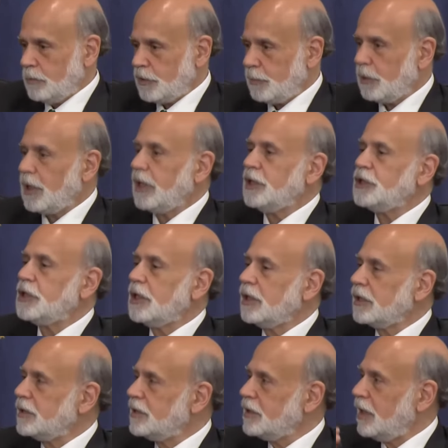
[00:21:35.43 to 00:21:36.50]
supply
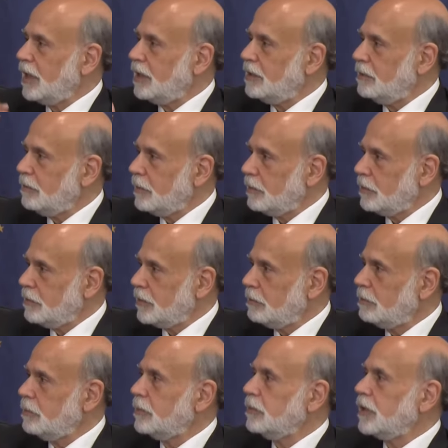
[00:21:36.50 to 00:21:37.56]
shocks and
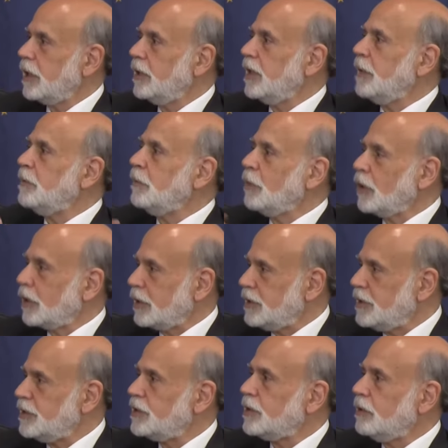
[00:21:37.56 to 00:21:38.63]
tight labor
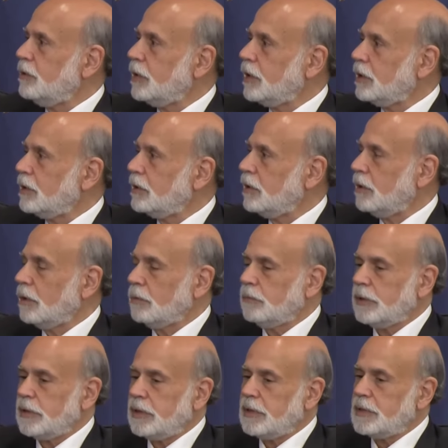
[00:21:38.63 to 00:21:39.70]
markets and so on are
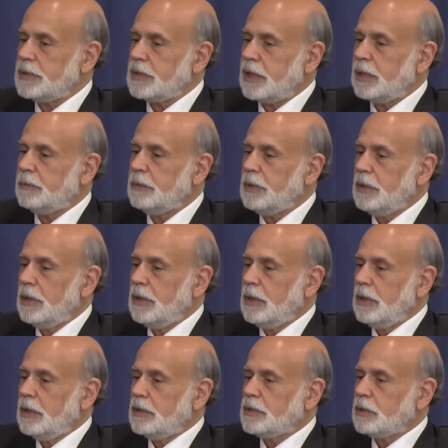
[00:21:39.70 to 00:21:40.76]
really the same.
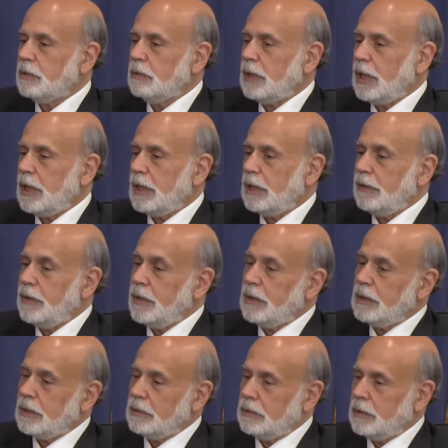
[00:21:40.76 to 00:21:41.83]
So I
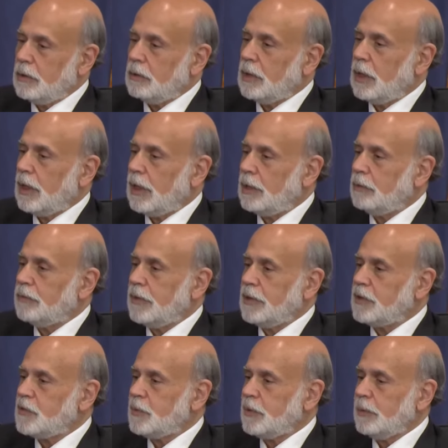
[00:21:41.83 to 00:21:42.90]
think, you know, I don't
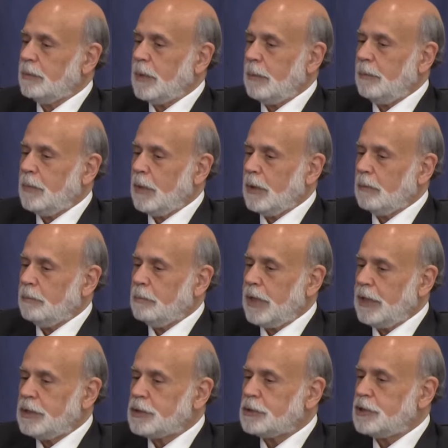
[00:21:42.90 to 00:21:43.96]
think it's been a
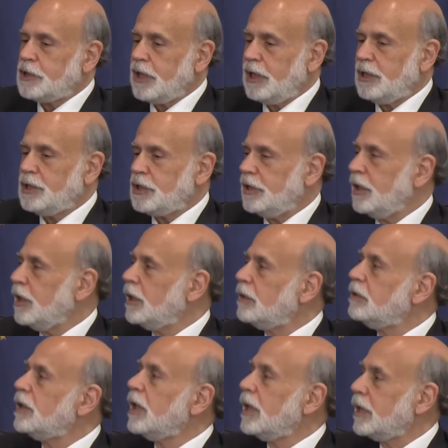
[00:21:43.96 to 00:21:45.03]
major change in the
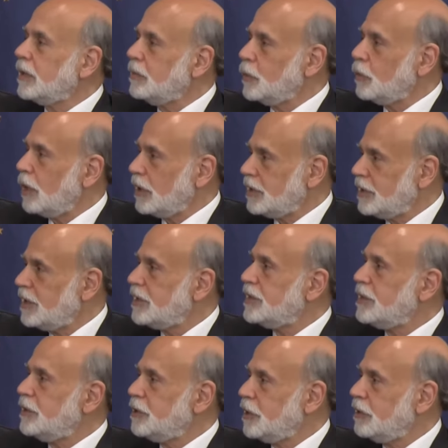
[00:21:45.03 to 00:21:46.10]
underlying
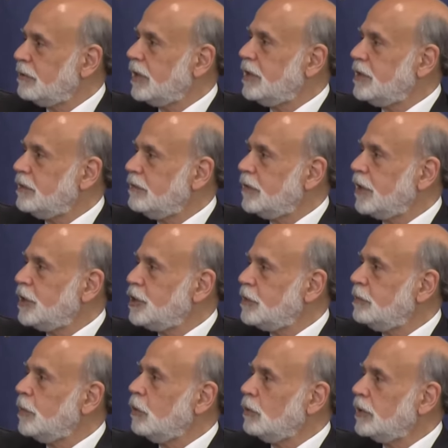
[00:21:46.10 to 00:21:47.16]
process that generates
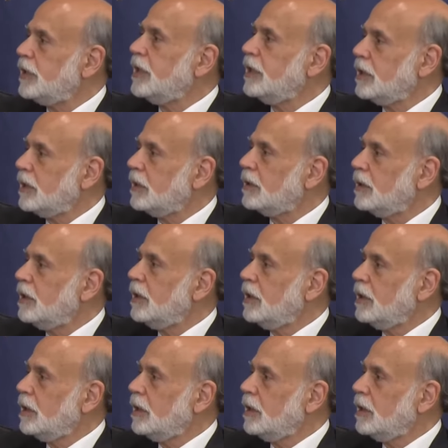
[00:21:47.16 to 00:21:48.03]
inflation, only a